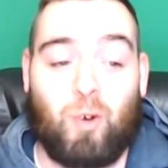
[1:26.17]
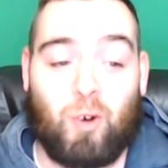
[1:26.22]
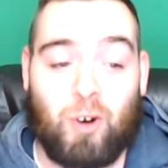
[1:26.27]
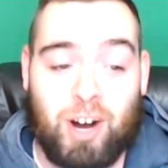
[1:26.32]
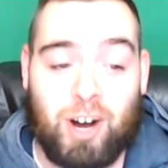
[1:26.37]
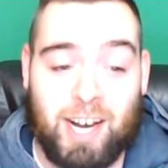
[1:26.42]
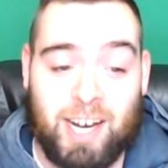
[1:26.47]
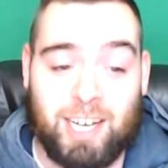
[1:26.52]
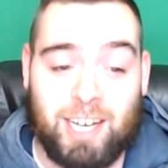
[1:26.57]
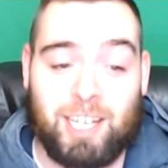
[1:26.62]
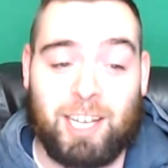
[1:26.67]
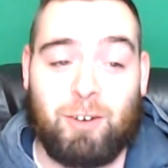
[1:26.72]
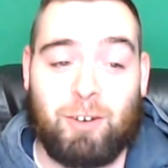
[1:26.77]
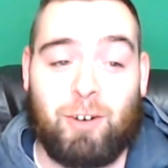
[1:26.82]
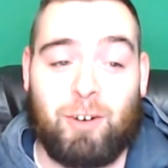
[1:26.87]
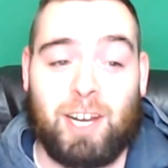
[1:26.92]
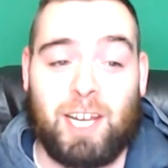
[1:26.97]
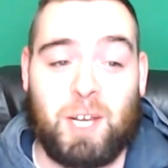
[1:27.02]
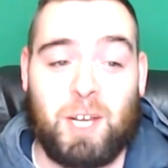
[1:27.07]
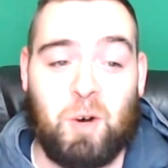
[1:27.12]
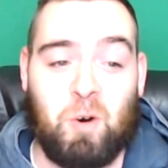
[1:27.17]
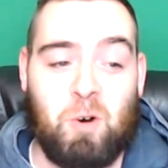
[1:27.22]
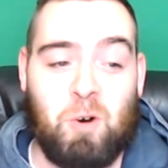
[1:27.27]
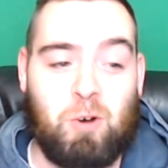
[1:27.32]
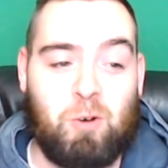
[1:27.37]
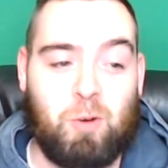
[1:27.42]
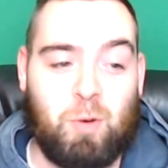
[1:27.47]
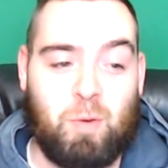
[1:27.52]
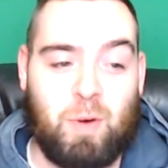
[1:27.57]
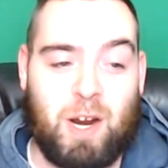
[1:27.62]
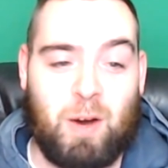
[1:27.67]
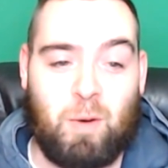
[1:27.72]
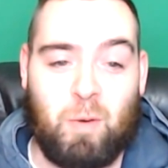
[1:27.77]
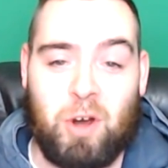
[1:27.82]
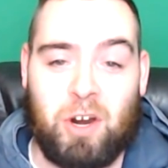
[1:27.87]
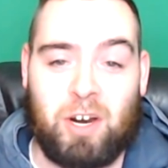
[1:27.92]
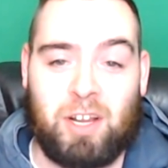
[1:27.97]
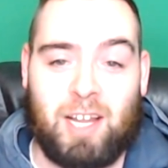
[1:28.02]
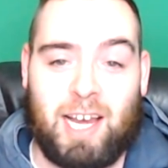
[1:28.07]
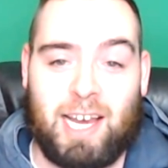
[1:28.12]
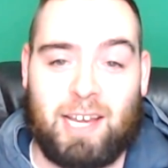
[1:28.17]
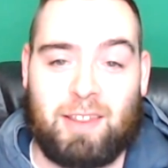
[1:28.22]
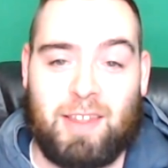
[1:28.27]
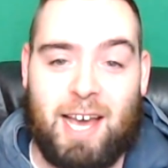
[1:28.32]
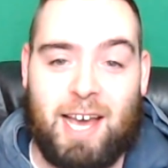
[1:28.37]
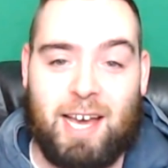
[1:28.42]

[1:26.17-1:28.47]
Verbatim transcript: really, really awkward when I word it like